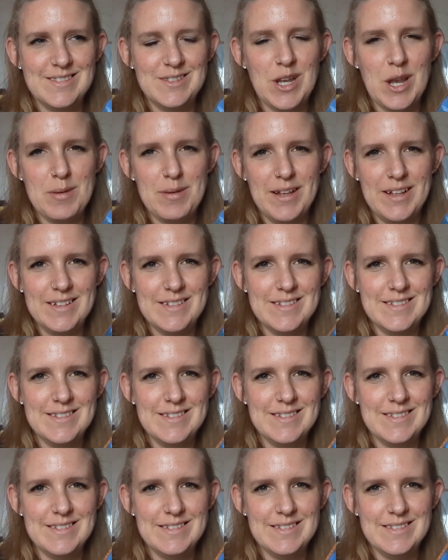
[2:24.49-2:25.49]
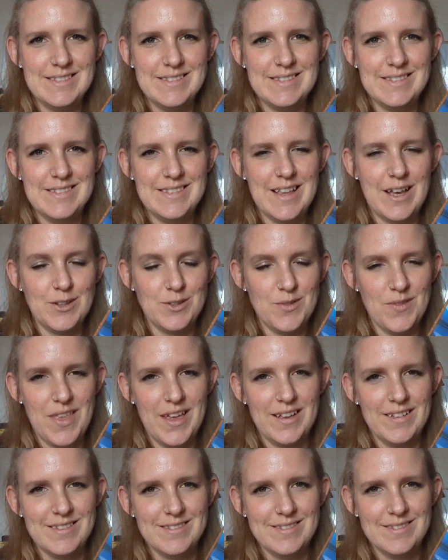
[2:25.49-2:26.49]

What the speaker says: So I mean, that's the thing.